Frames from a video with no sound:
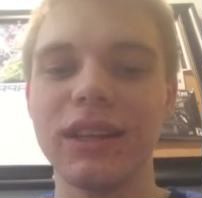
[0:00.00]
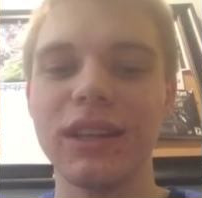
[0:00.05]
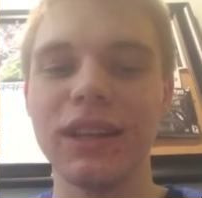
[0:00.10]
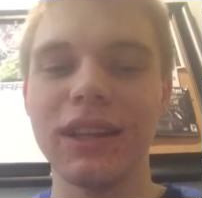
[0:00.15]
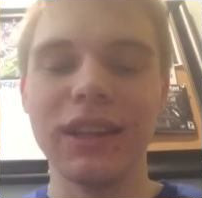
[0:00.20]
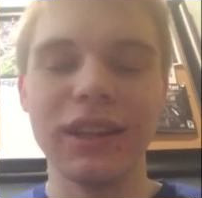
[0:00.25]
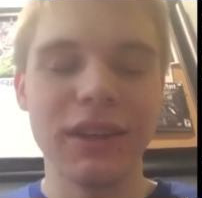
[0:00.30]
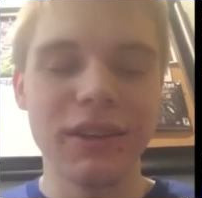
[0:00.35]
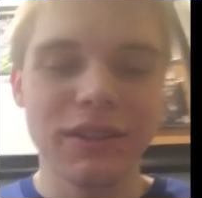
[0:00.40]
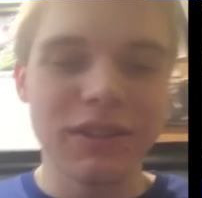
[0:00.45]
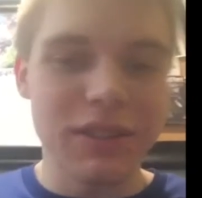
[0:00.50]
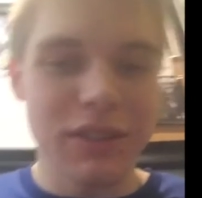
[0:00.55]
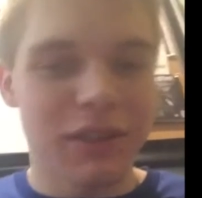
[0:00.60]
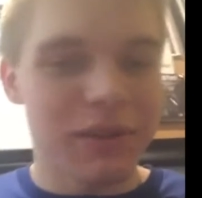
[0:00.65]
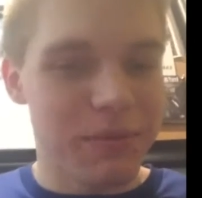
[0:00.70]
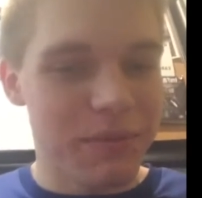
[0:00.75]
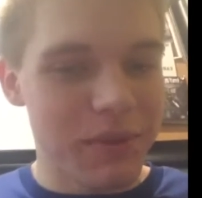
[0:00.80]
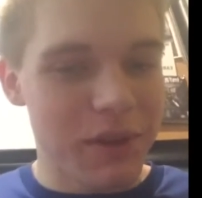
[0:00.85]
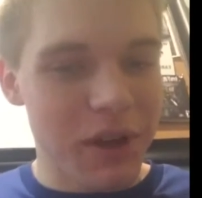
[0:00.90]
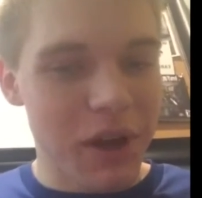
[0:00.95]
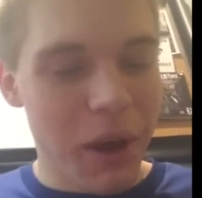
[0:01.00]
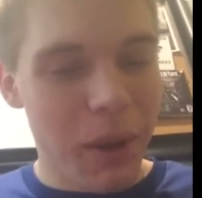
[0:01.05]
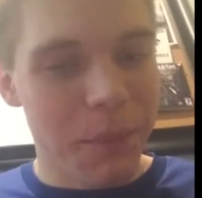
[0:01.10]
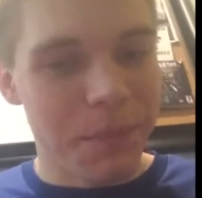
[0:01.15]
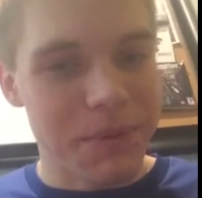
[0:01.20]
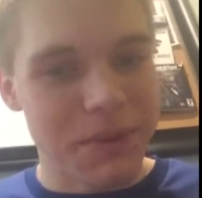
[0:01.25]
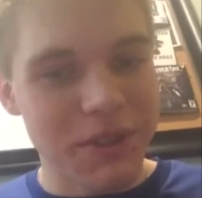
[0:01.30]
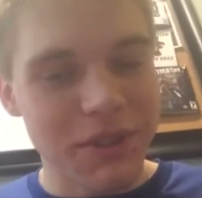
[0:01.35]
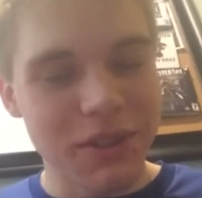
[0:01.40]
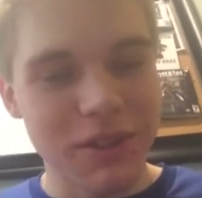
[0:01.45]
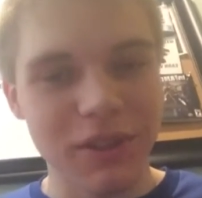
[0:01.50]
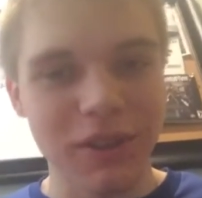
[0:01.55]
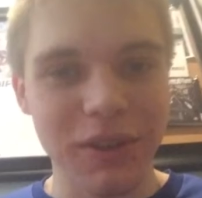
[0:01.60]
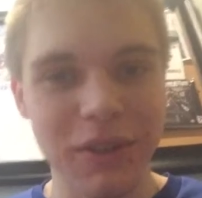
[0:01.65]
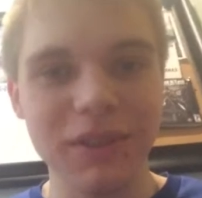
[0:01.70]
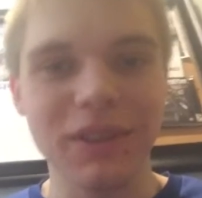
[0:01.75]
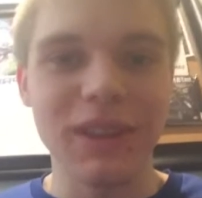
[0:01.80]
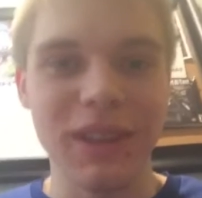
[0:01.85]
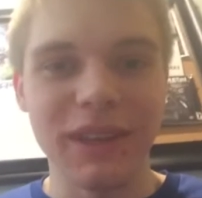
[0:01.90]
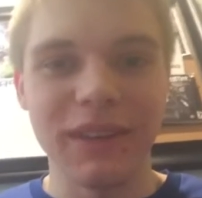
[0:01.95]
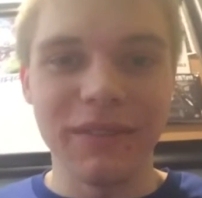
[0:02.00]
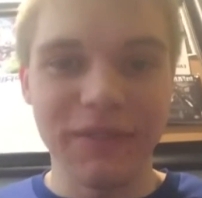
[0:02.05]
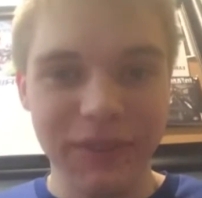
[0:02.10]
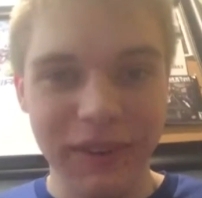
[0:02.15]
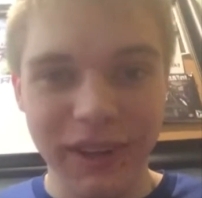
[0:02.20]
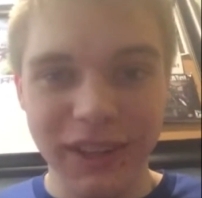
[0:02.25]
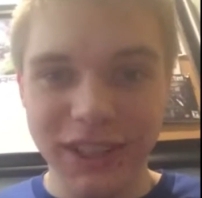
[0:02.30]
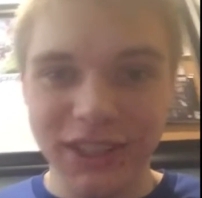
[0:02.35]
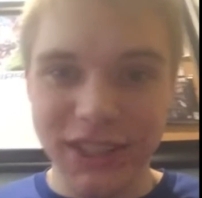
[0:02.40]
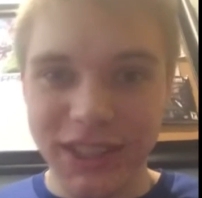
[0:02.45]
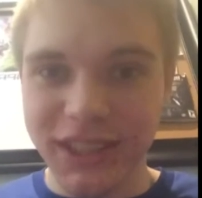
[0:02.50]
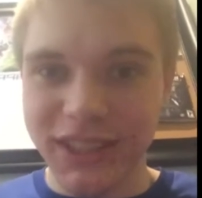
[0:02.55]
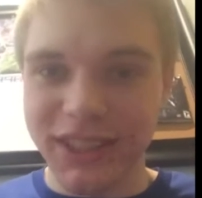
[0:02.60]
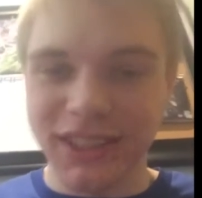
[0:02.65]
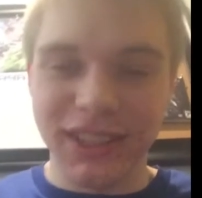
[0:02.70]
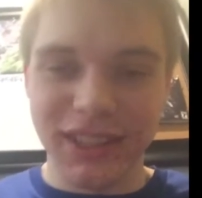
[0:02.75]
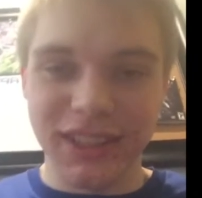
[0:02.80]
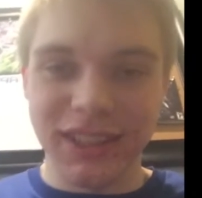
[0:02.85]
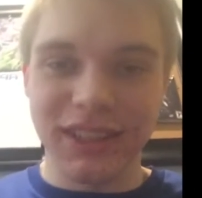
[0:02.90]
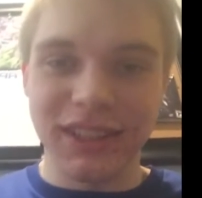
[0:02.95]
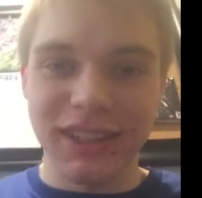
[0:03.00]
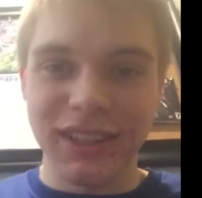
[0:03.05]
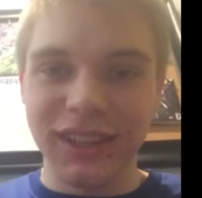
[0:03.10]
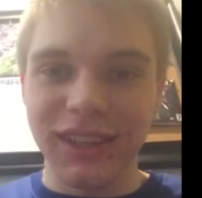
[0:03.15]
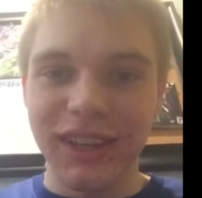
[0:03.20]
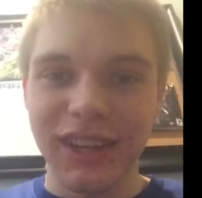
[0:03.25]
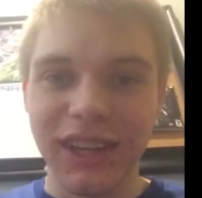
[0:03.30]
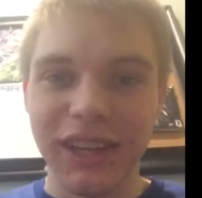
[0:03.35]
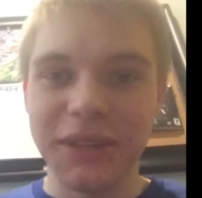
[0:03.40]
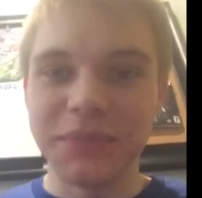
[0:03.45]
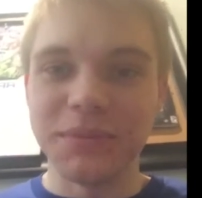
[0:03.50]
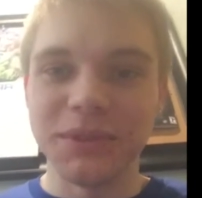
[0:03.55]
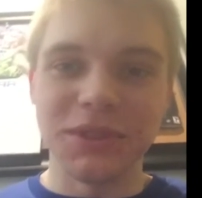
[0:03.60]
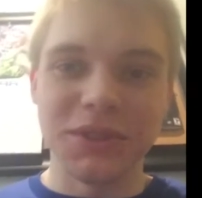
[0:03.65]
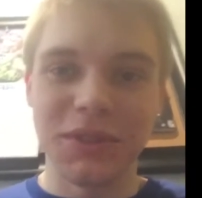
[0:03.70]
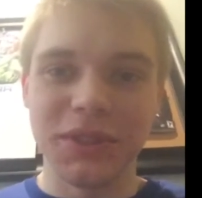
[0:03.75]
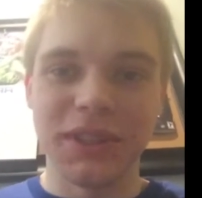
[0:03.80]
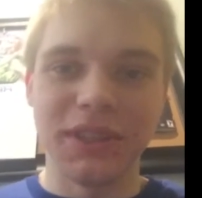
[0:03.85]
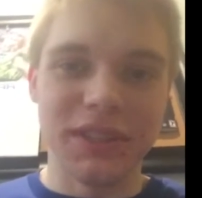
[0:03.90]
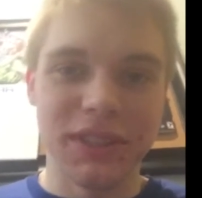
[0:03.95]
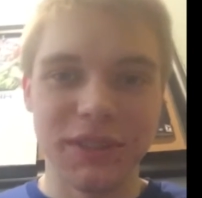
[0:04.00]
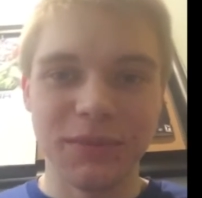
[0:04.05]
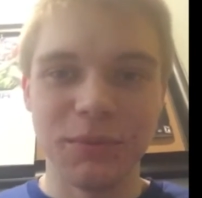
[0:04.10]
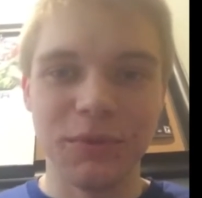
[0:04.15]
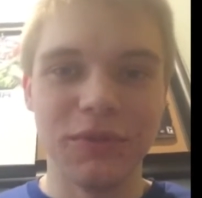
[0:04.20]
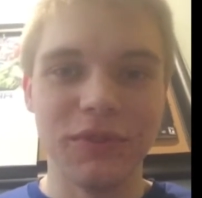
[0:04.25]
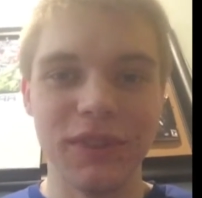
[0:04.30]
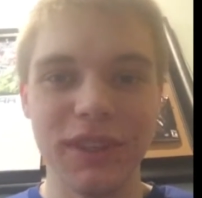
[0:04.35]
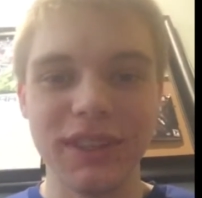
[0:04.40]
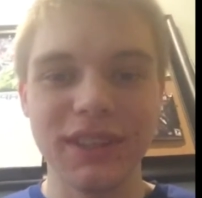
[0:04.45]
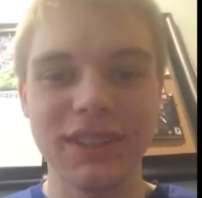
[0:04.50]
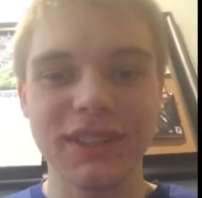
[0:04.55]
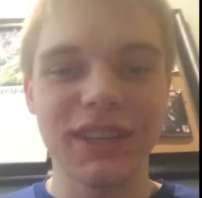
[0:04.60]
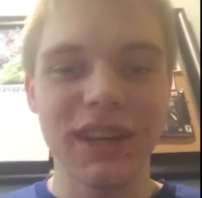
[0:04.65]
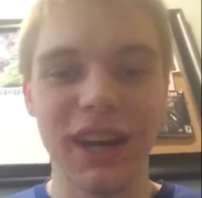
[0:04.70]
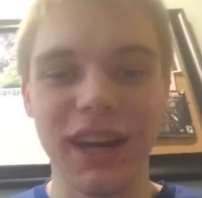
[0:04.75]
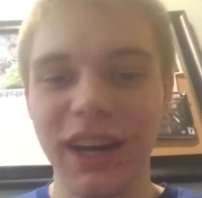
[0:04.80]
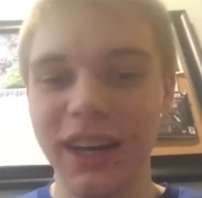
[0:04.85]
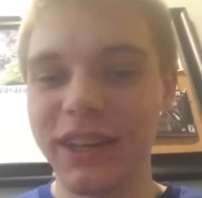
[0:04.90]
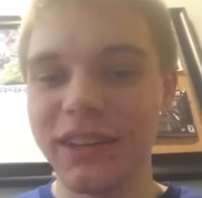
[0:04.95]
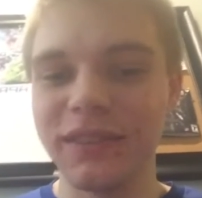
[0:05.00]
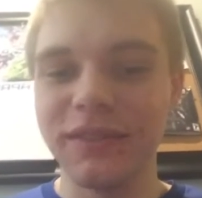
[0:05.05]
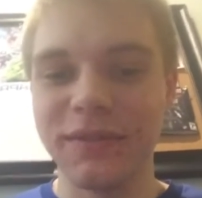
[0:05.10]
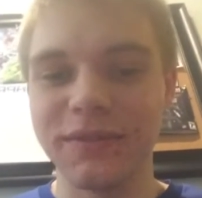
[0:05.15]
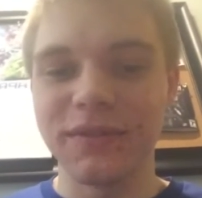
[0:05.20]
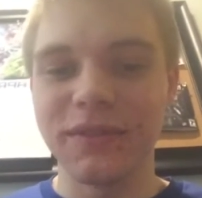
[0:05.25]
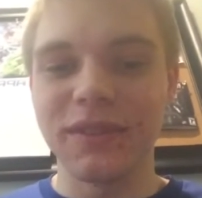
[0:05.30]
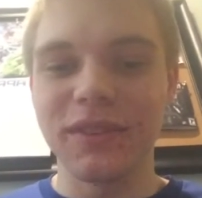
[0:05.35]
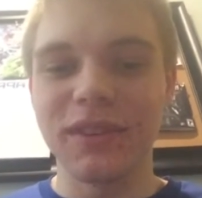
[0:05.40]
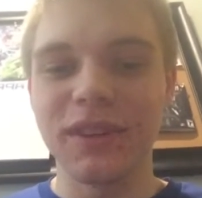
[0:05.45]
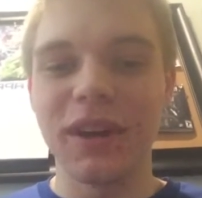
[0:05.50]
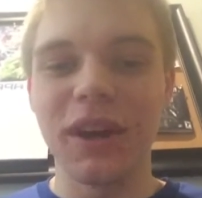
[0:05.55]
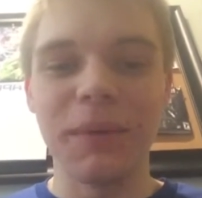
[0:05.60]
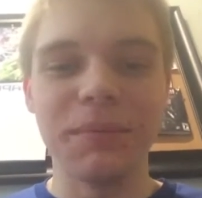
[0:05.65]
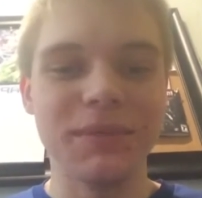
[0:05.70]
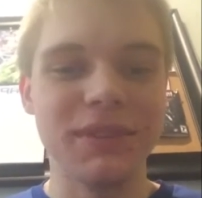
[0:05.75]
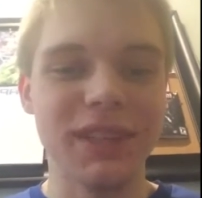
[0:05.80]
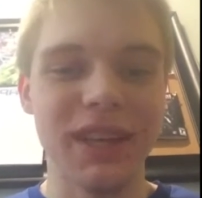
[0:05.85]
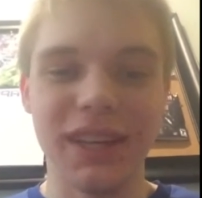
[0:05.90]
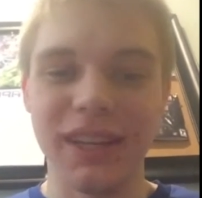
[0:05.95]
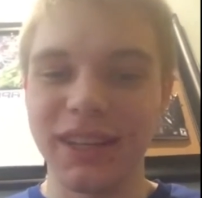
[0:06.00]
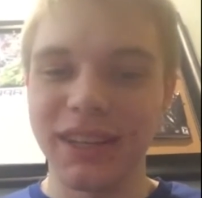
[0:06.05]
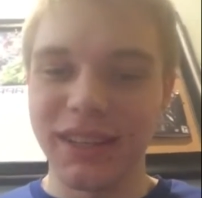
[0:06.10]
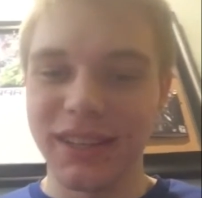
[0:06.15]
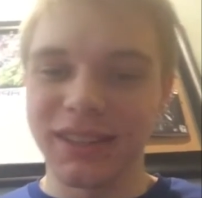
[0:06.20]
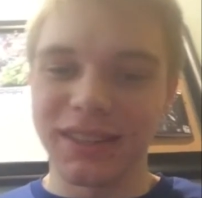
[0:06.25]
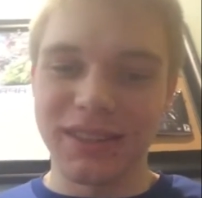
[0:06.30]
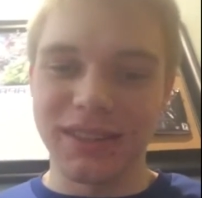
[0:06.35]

And there's some absurdly fetishistic imagery in this movie. It's kind of upsetting.